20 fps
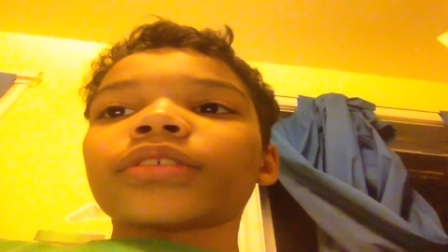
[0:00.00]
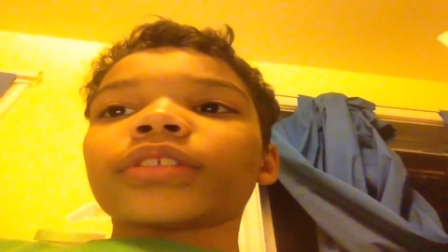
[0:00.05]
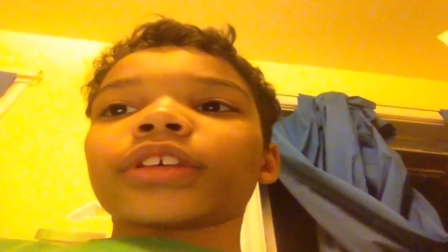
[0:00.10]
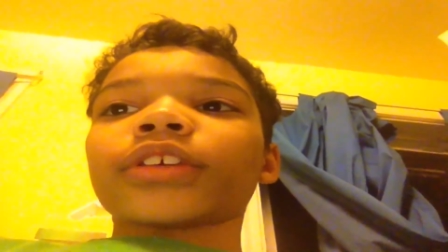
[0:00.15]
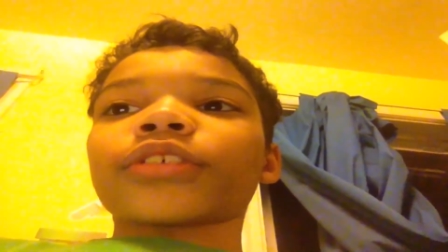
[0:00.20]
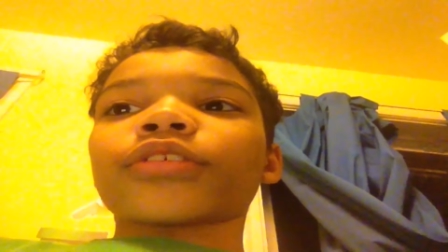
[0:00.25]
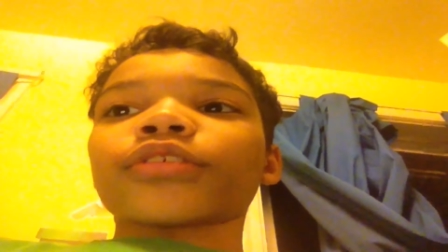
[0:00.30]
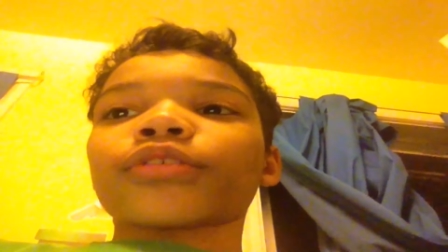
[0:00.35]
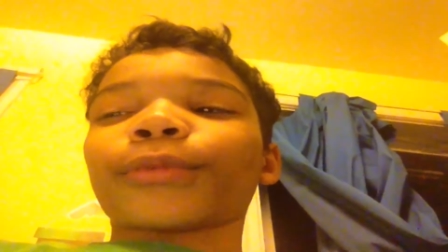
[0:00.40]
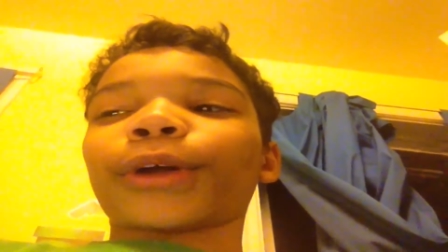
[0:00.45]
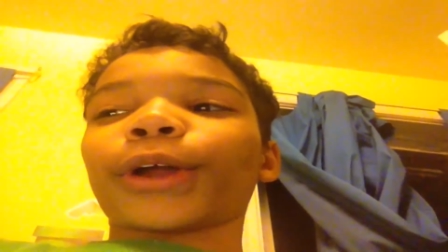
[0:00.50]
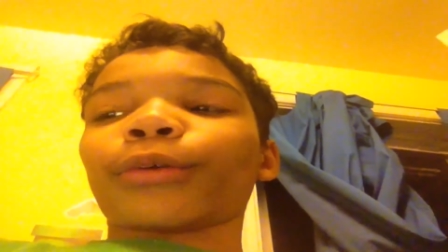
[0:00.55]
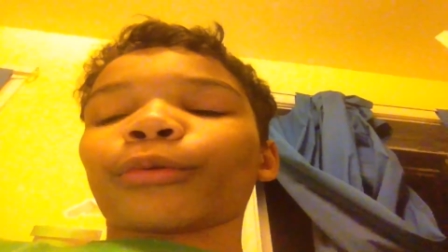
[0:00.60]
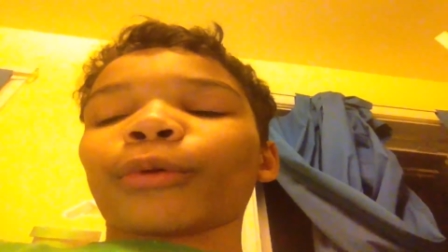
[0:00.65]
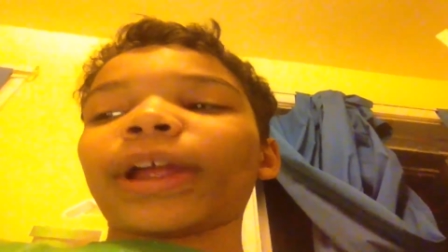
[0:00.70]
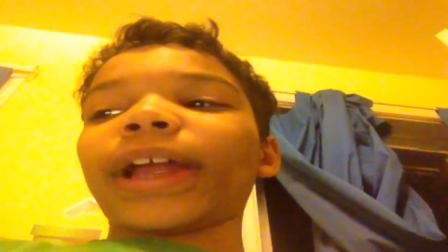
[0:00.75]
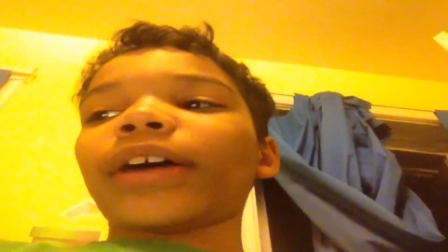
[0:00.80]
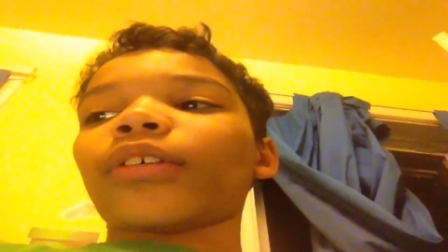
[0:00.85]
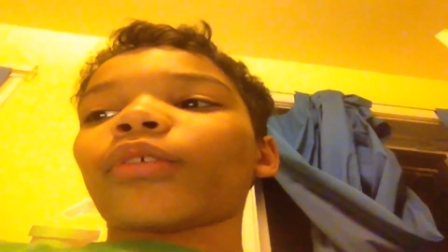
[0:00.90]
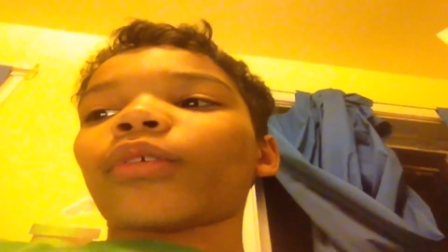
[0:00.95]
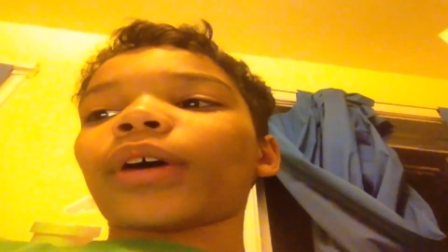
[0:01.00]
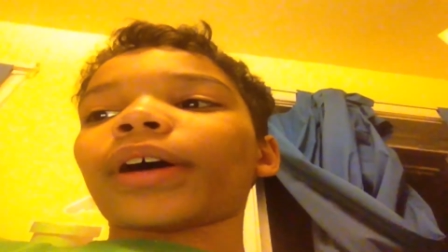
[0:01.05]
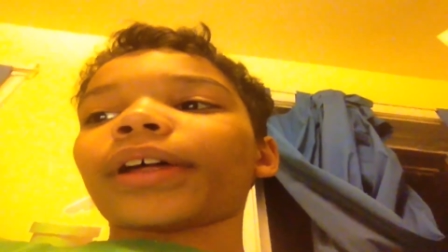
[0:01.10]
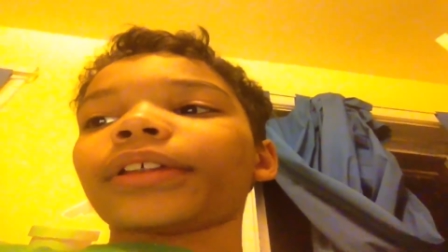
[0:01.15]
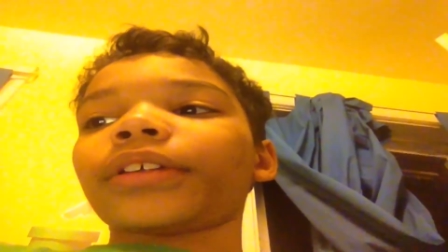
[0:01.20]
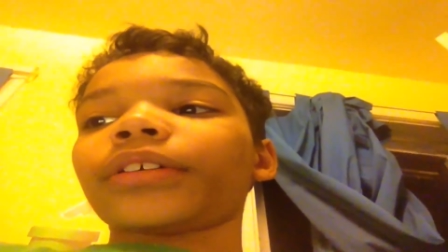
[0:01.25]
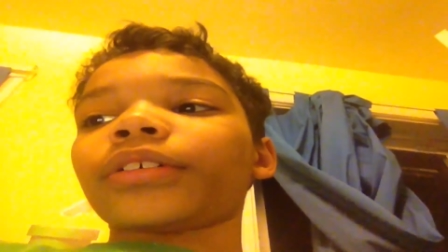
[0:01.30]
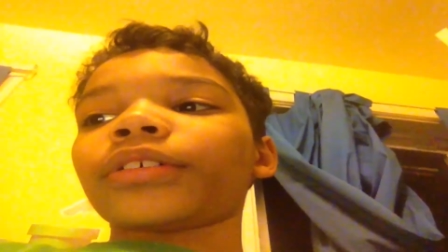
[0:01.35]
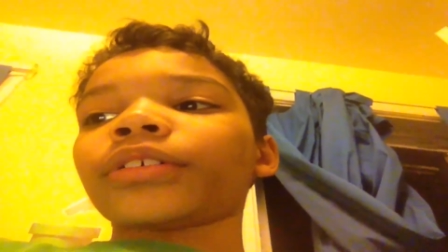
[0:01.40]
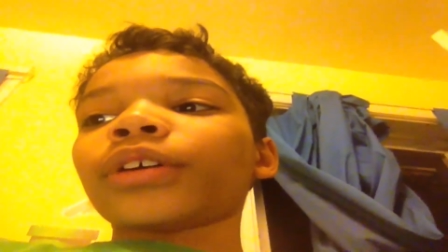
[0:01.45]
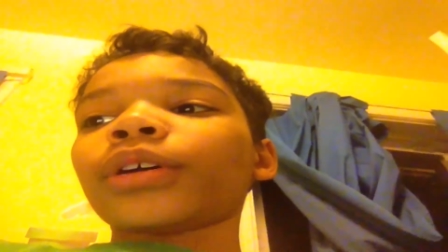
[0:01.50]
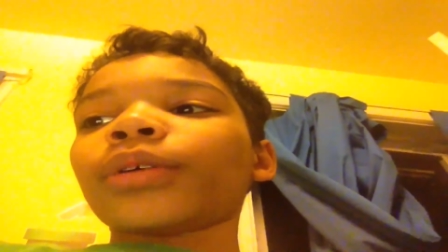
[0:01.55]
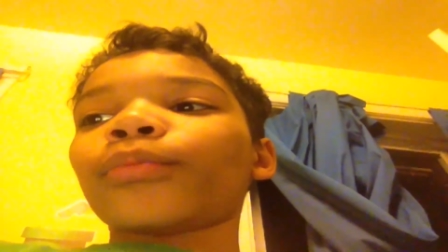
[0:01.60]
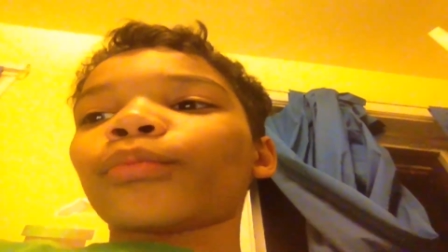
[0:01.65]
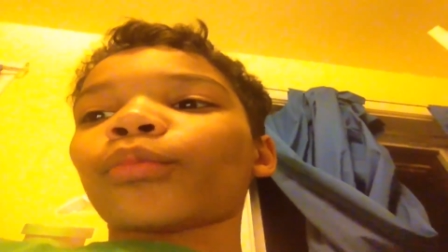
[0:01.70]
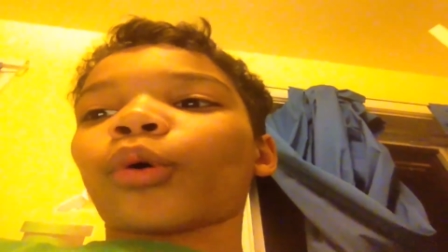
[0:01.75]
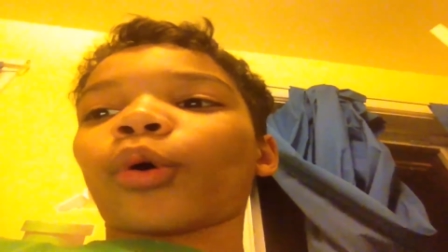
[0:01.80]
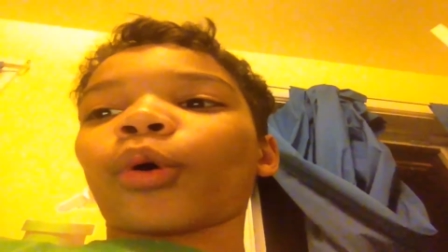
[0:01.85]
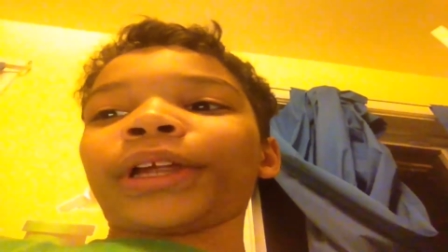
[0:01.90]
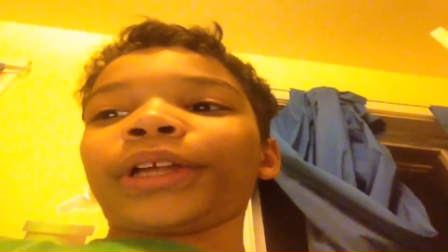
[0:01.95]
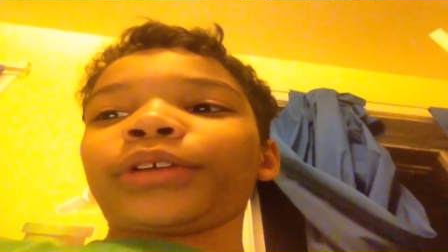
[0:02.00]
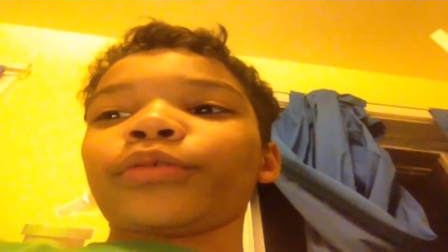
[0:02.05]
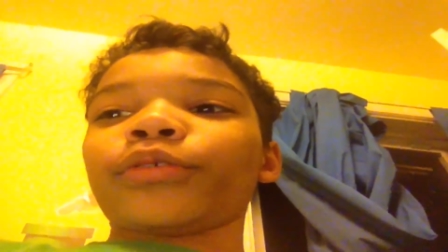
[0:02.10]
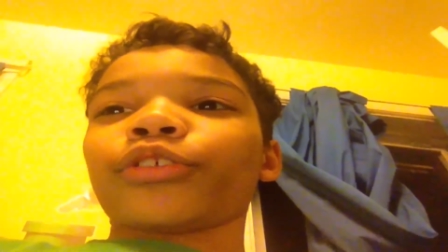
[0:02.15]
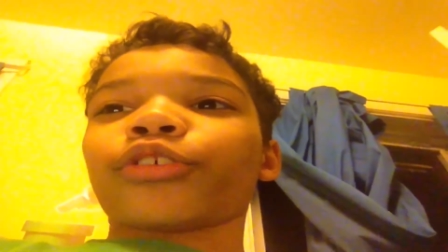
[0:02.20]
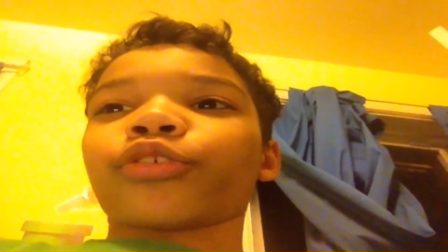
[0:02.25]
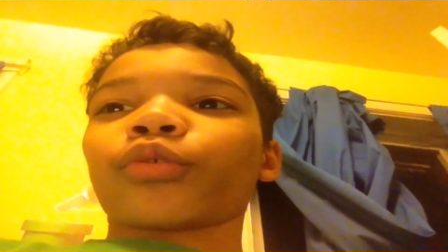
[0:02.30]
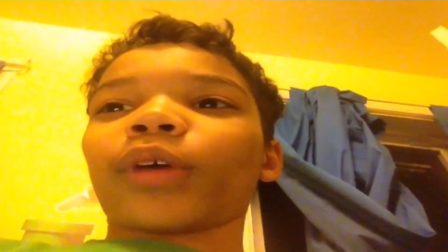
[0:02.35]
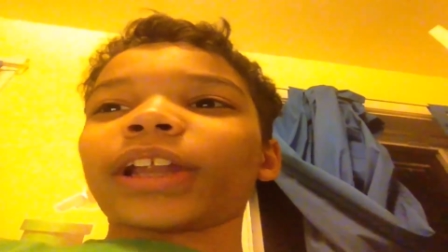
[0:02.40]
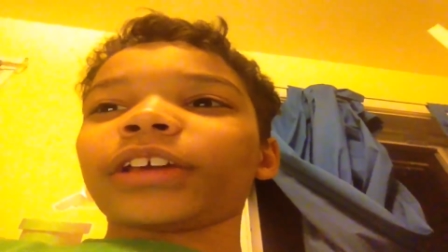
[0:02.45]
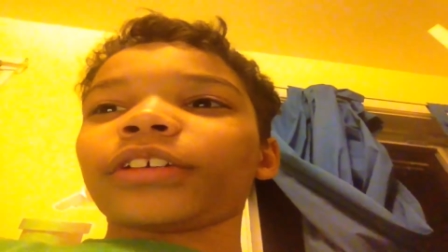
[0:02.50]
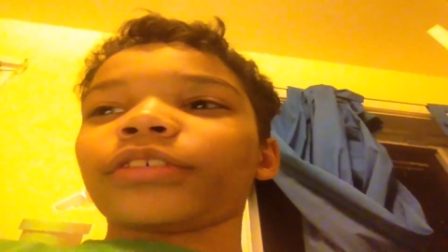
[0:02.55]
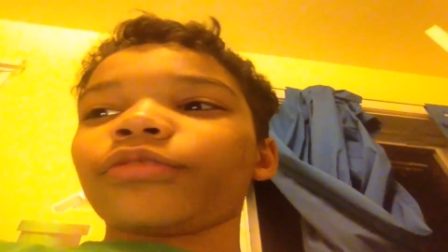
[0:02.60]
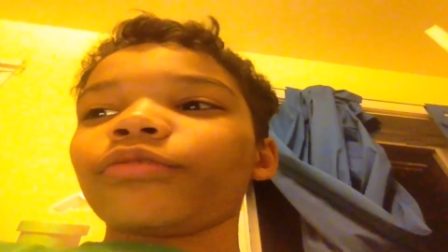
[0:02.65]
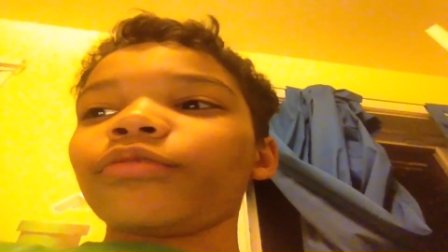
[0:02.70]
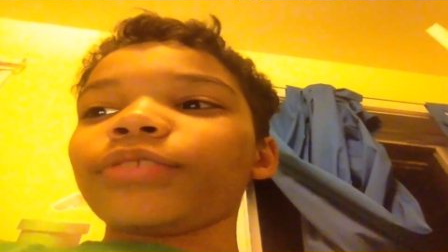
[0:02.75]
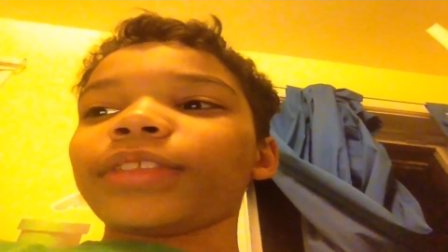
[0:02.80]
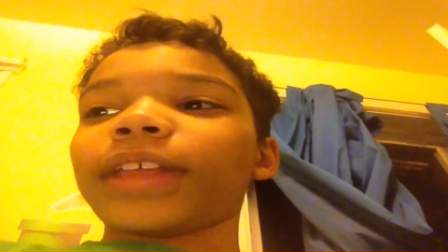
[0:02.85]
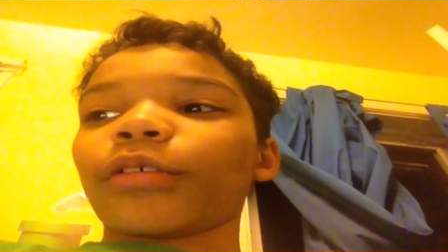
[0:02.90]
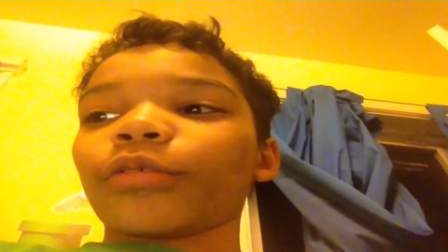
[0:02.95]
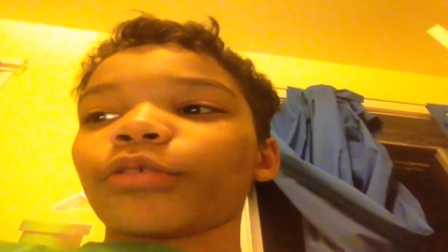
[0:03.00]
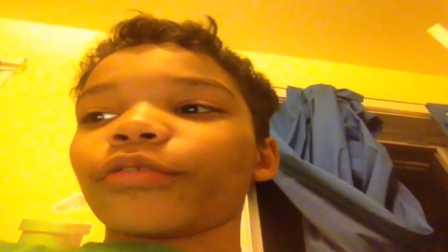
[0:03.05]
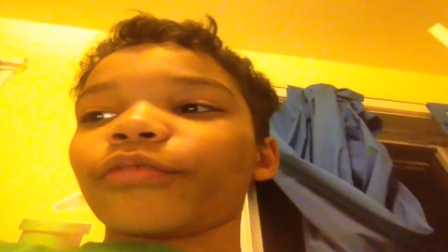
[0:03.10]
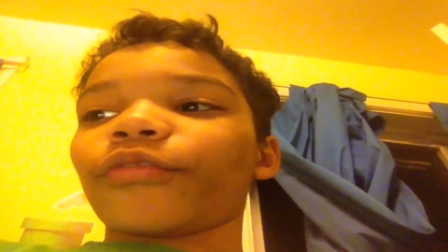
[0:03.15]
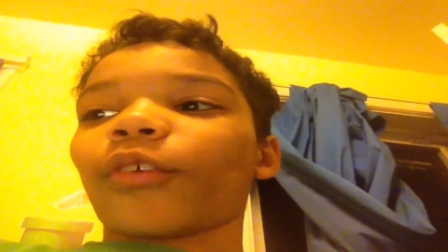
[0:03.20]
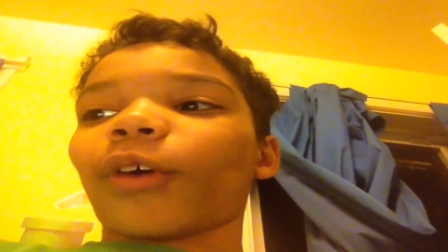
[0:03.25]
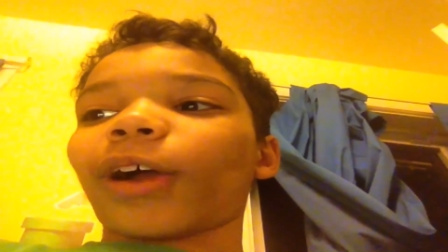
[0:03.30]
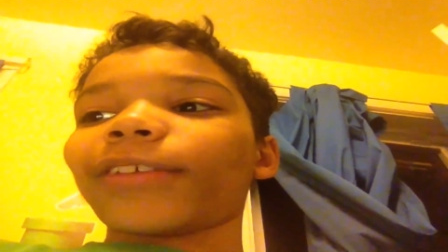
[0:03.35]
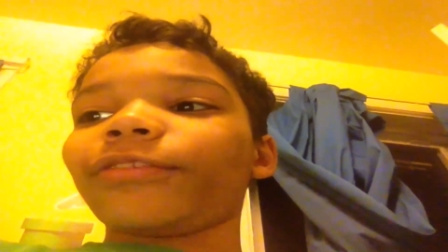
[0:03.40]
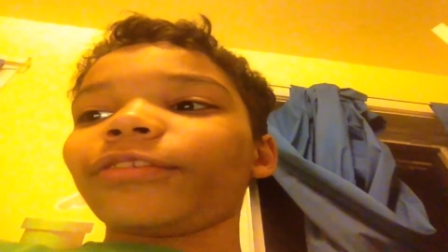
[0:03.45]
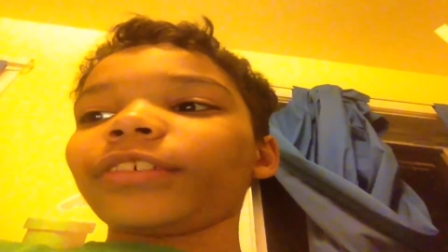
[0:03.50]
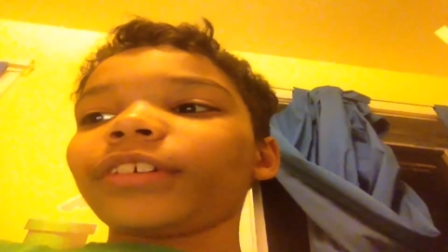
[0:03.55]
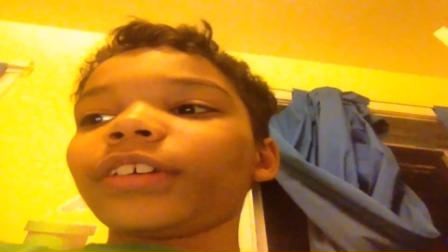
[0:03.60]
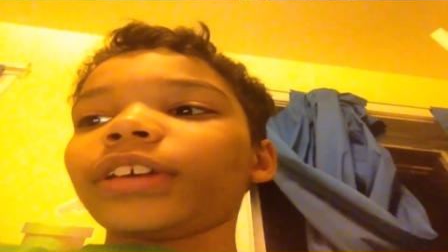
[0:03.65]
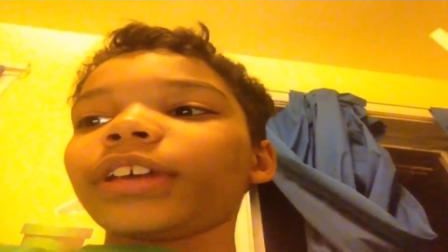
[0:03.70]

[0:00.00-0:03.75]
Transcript: This is my rant on Mario and Sonic 2005